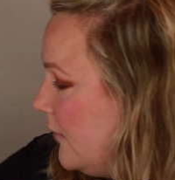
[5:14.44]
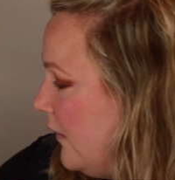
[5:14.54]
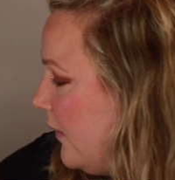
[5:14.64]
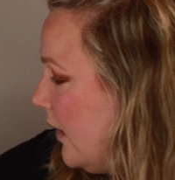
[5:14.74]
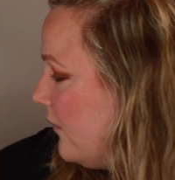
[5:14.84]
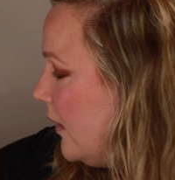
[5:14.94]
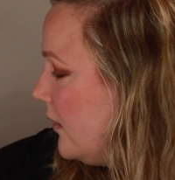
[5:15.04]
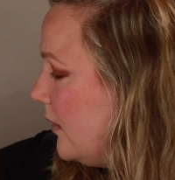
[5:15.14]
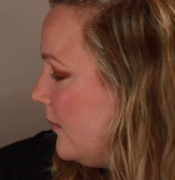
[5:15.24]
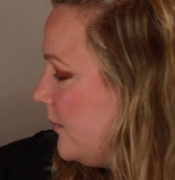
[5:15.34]
if I can
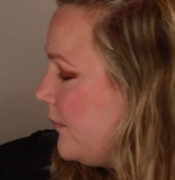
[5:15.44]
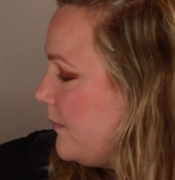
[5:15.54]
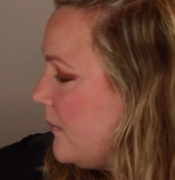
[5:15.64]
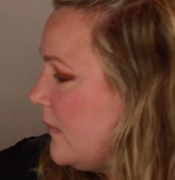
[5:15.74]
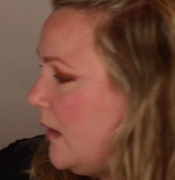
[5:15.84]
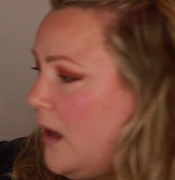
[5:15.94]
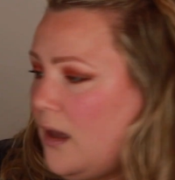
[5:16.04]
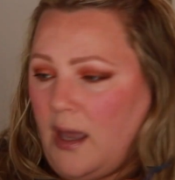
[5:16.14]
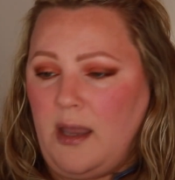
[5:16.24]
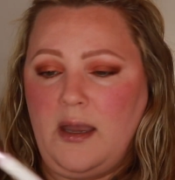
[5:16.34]
find it.
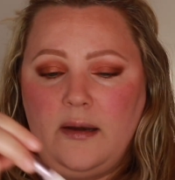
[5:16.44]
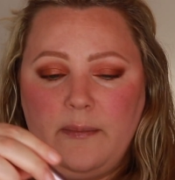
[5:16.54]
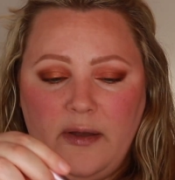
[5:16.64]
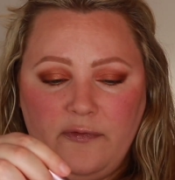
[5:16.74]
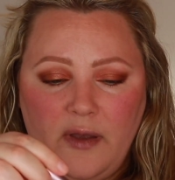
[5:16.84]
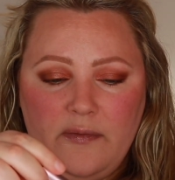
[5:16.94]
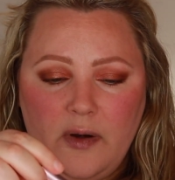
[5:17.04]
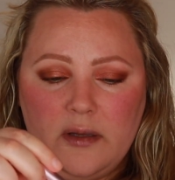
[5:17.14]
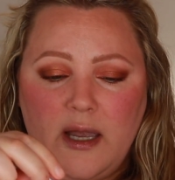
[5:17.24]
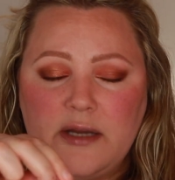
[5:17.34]
And my
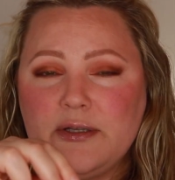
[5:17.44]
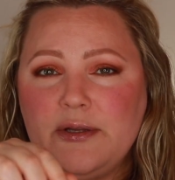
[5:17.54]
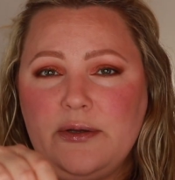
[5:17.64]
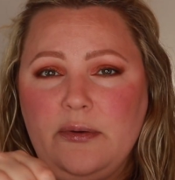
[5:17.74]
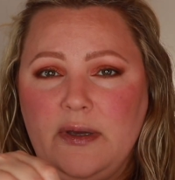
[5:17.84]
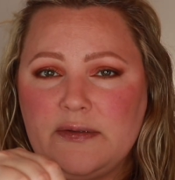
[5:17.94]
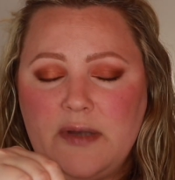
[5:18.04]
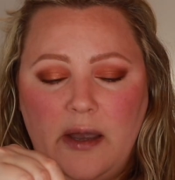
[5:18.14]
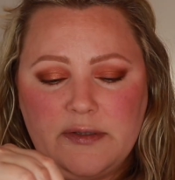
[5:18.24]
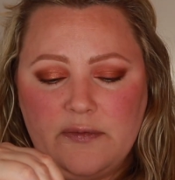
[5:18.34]
favorite lash glue is
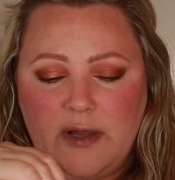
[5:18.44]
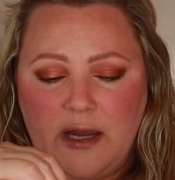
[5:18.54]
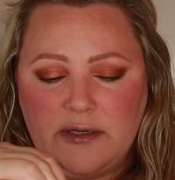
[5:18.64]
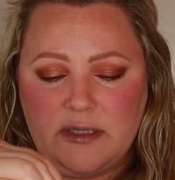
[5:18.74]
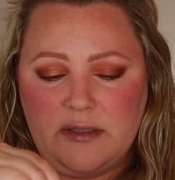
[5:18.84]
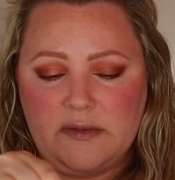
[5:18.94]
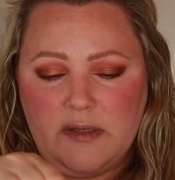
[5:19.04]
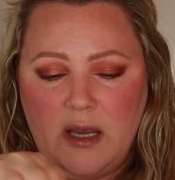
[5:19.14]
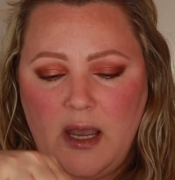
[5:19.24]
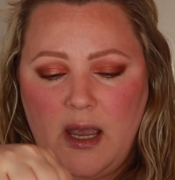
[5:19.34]
House of
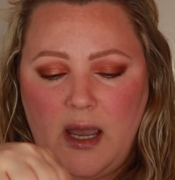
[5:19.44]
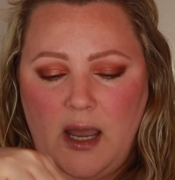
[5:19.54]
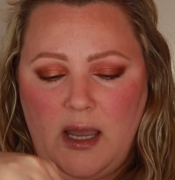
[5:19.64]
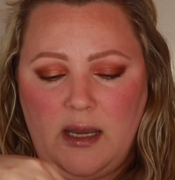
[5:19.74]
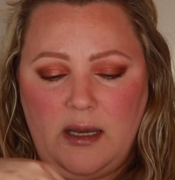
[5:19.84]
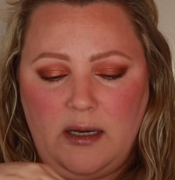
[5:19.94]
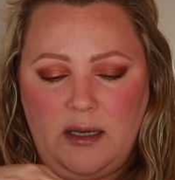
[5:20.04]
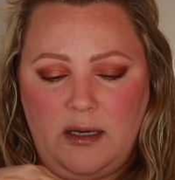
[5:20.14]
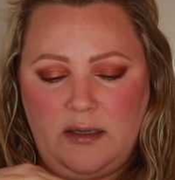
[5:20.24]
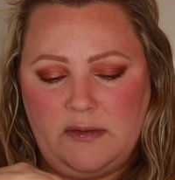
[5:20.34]
Lashes, and
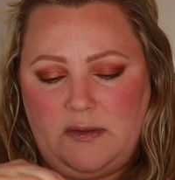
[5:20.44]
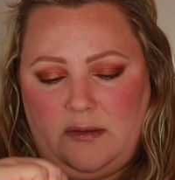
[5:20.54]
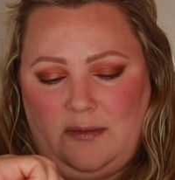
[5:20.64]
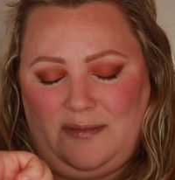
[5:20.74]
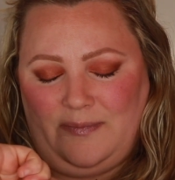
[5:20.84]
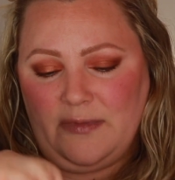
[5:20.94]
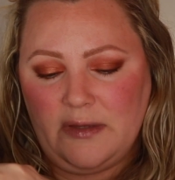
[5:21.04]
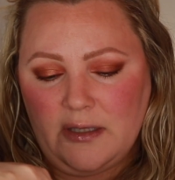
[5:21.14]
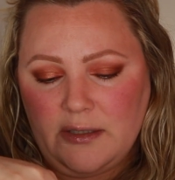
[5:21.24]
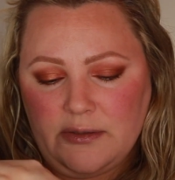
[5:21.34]
it is
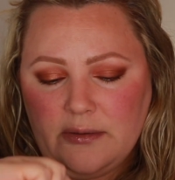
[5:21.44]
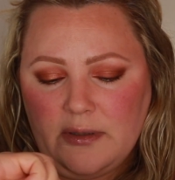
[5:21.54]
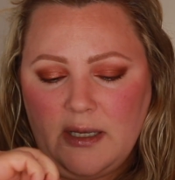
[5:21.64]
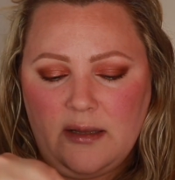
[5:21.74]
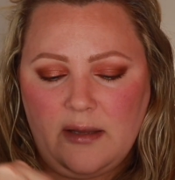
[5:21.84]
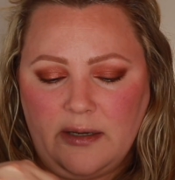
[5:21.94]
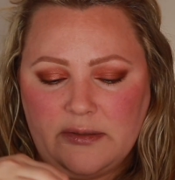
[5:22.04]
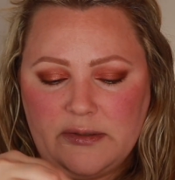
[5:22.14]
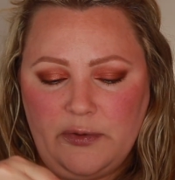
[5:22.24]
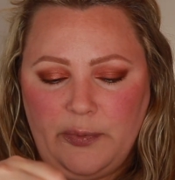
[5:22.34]
literally
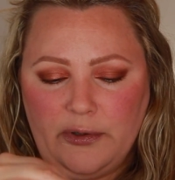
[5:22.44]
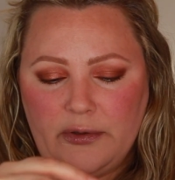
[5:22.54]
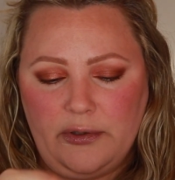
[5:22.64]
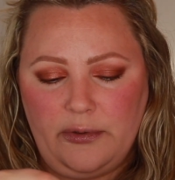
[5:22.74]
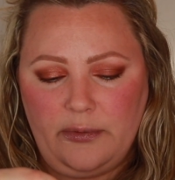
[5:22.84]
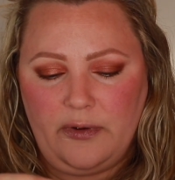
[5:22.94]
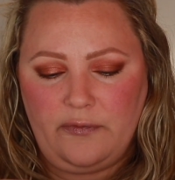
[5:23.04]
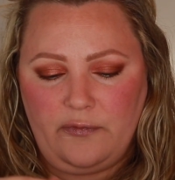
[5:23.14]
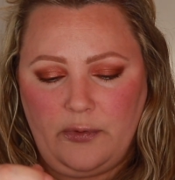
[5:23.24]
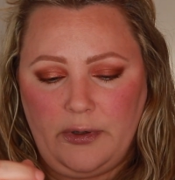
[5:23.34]
like super glue
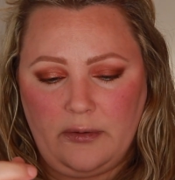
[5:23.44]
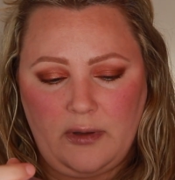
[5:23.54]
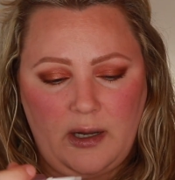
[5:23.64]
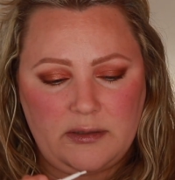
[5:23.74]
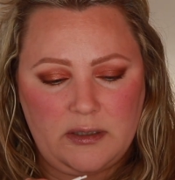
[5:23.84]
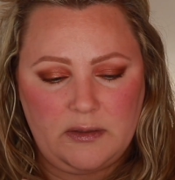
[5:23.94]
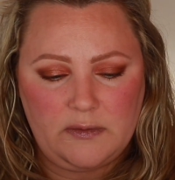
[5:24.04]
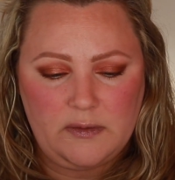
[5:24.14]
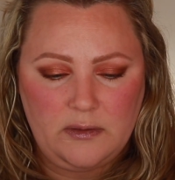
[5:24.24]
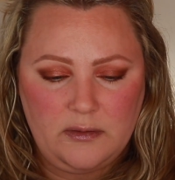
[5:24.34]
for your
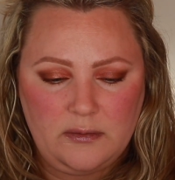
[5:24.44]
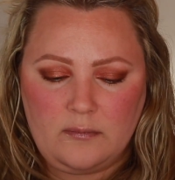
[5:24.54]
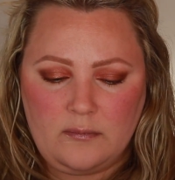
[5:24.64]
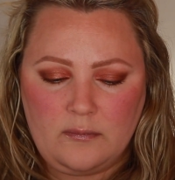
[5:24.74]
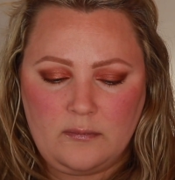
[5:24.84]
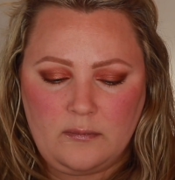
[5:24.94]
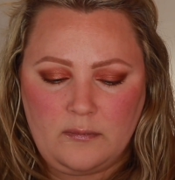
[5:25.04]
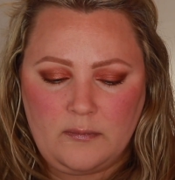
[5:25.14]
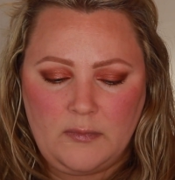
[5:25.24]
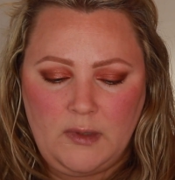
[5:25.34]
lashes.
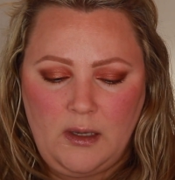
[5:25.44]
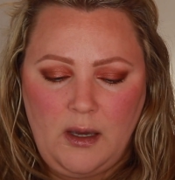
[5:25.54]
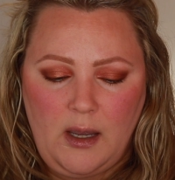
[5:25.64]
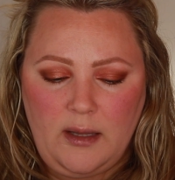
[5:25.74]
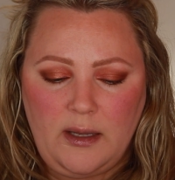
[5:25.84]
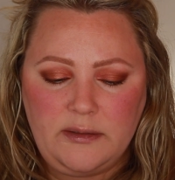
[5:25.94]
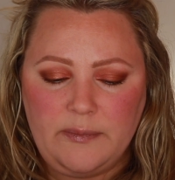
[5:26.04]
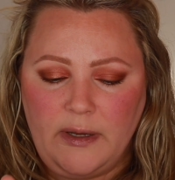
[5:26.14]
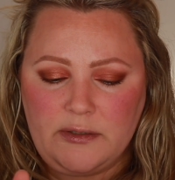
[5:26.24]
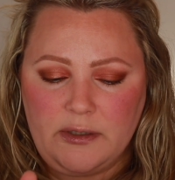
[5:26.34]
I like
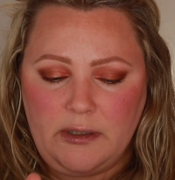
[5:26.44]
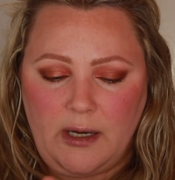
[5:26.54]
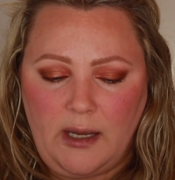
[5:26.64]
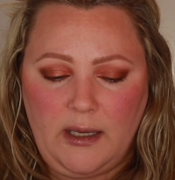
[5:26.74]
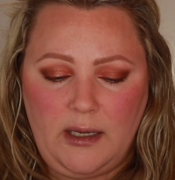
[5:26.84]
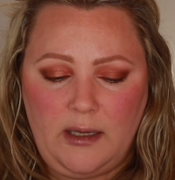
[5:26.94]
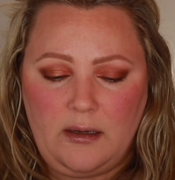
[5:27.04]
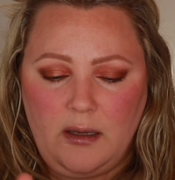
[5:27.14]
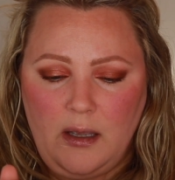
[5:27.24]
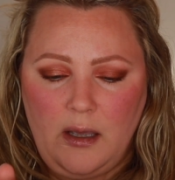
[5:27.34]
to make sure I
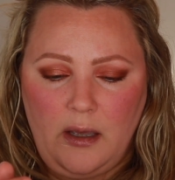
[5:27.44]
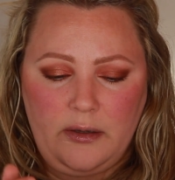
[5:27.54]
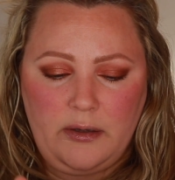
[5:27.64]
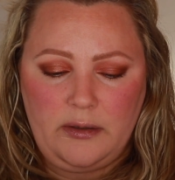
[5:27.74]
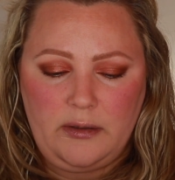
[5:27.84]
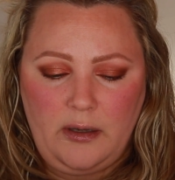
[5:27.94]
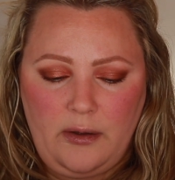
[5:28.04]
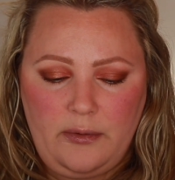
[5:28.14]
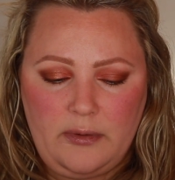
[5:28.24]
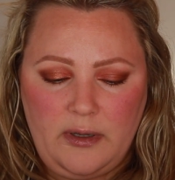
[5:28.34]
get a good
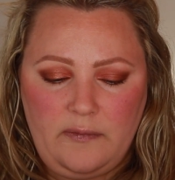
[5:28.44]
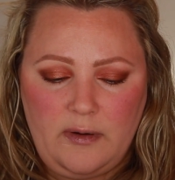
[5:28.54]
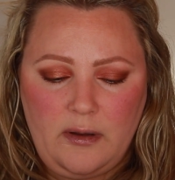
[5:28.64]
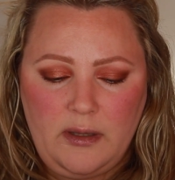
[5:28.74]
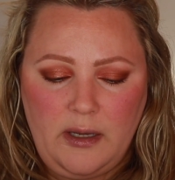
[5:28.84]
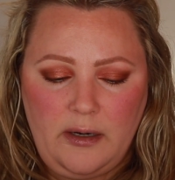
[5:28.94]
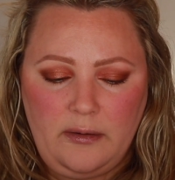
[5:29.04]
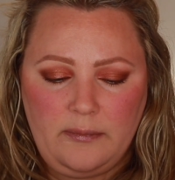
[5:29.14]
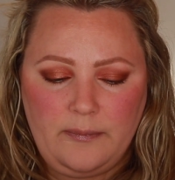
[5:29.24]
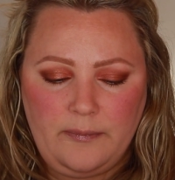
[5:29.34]
coat of it on there.